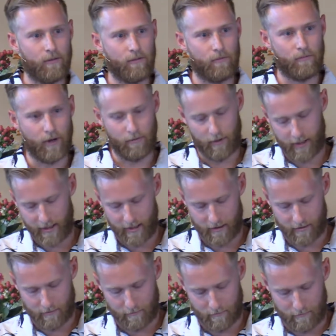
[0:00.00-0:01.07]
Well, I want to
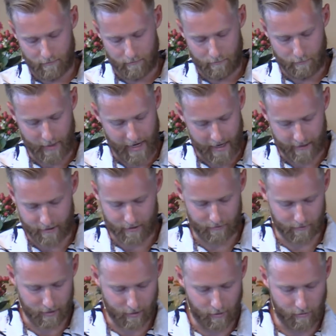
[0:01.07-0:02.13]
get back just
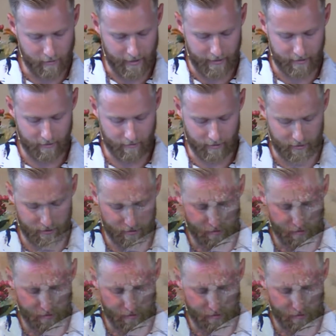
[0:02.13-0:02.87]
real quick to our two